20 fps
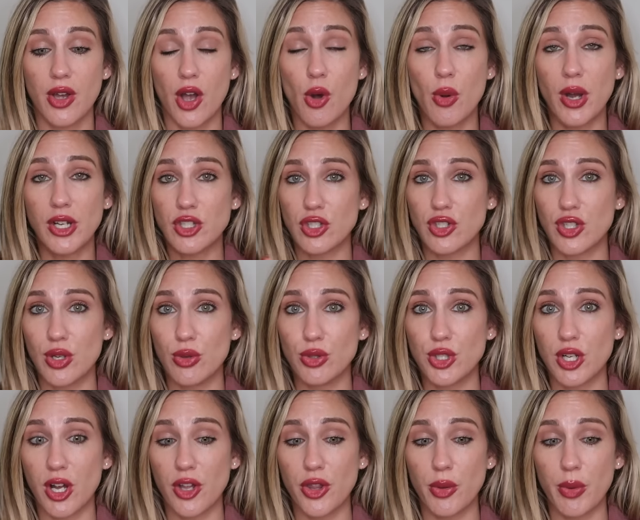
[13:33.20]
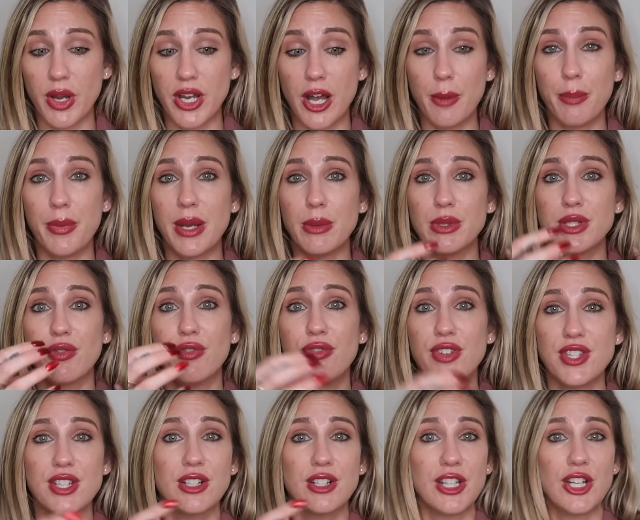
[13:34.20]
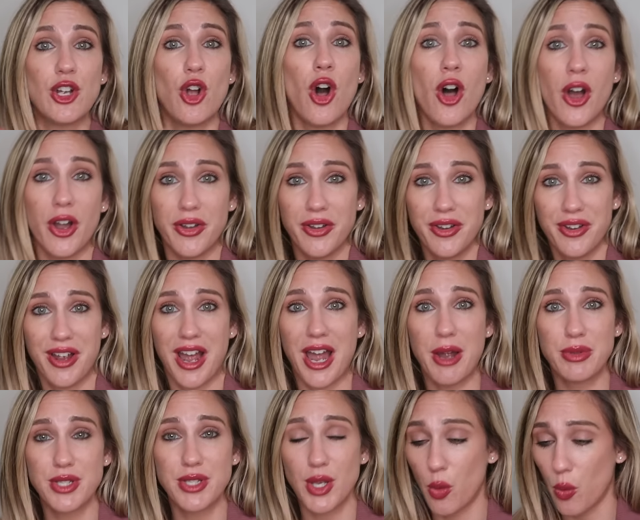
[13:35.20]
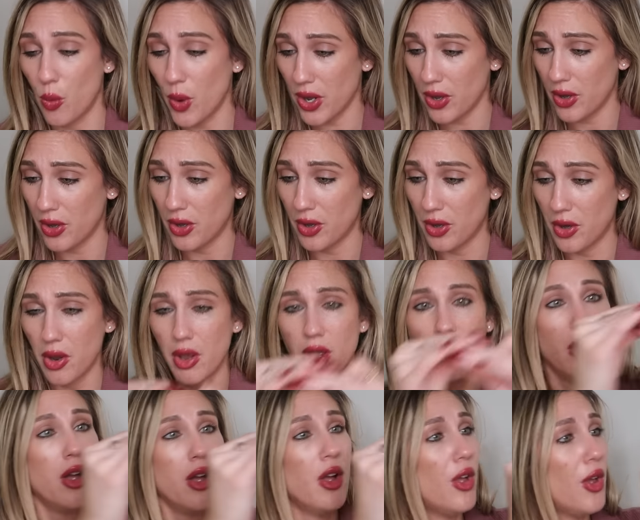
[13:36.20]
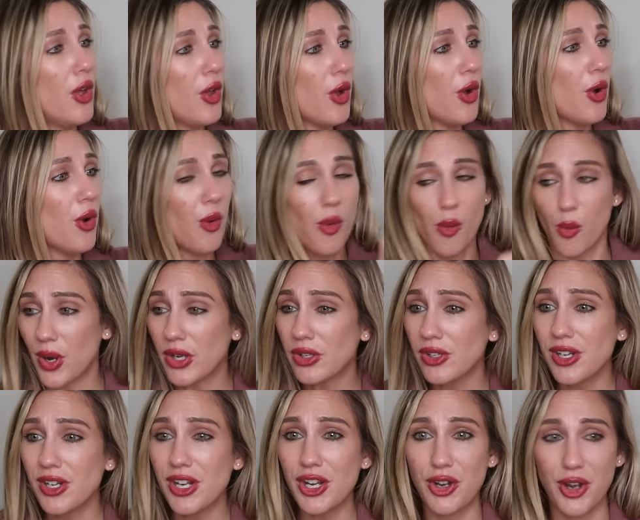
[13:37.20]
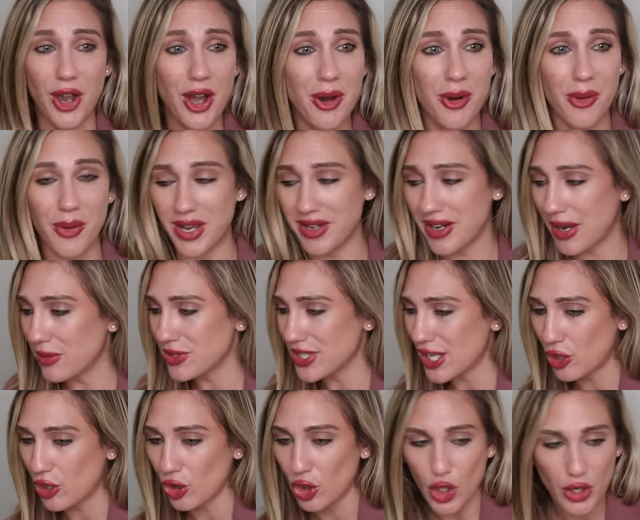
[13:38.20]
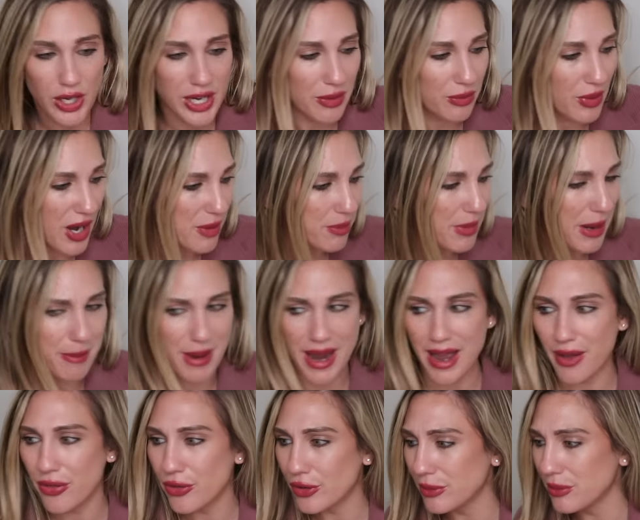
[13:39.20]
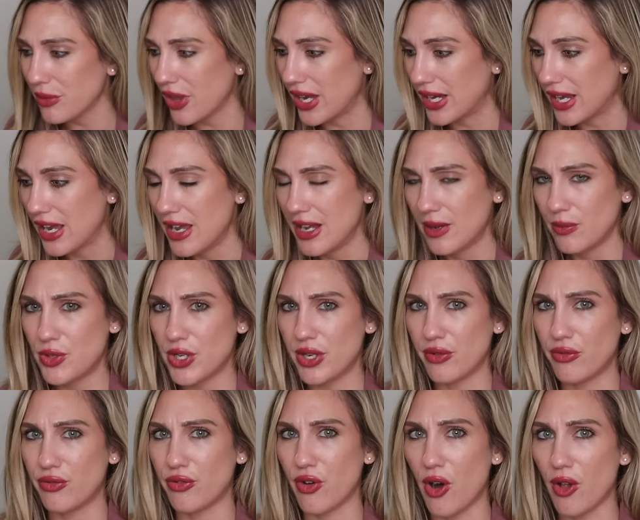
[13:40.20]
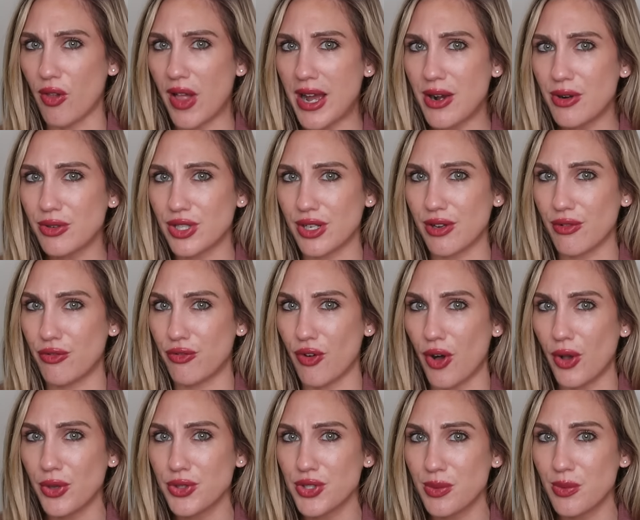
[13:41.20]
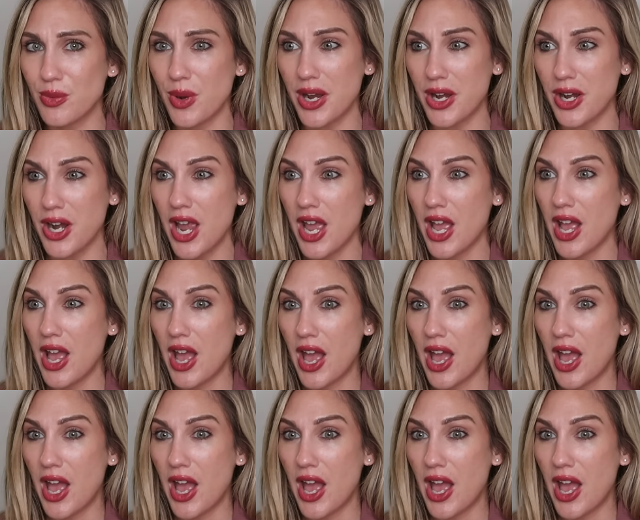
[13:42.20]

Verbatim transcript: oh, I just used it all the way up. It was physically gone. I was like, what? Where did it go? And I was like looking around my bathroom like, did it fall out? Did it fall somewhere?